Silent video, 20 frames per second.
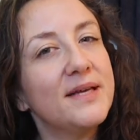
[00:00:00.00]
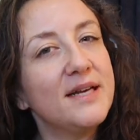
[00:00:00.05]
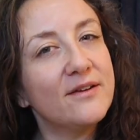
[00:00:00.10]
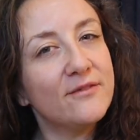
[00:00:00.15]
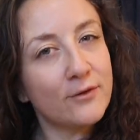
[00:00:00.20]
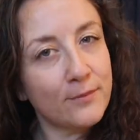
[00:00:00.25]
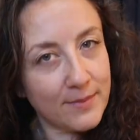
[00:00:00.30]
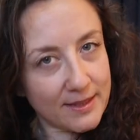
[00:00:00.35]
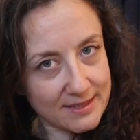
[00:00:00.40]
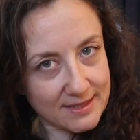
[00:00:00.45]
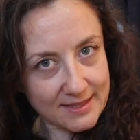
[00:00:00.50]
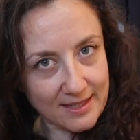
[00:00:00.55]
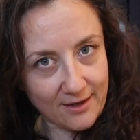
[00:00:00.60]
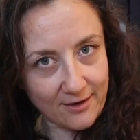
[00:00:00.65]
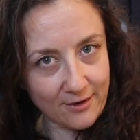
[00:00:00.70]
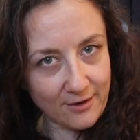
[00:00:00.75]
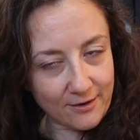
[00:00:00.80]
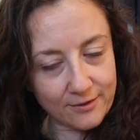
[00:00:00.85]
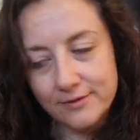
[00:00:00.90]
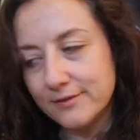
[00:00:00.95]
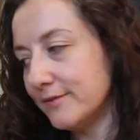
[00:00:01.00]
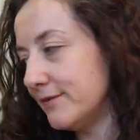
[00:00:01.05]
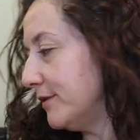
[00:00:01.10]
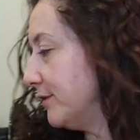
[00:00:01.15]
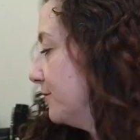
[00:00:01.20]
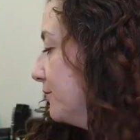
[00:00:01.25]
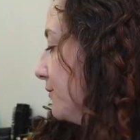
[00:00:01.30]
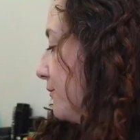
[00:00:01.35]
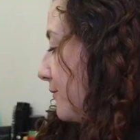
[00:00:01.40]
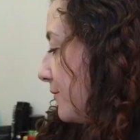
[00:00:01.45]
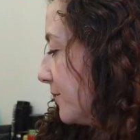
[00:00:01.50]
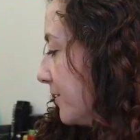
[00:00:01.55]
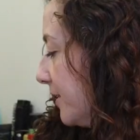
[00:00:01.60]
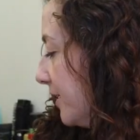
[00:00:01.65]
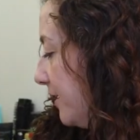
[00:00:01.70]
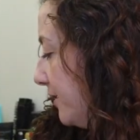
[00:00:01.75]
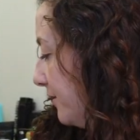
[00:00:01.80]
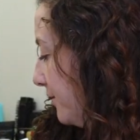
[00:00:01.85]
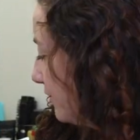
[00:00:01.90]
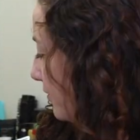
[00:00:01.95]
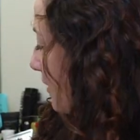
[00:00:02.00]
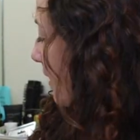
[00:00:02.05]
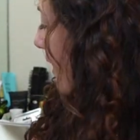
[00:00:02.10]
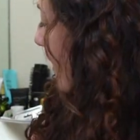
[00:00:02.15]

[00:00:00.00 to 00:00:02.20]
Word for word: bit of a mascara review for you.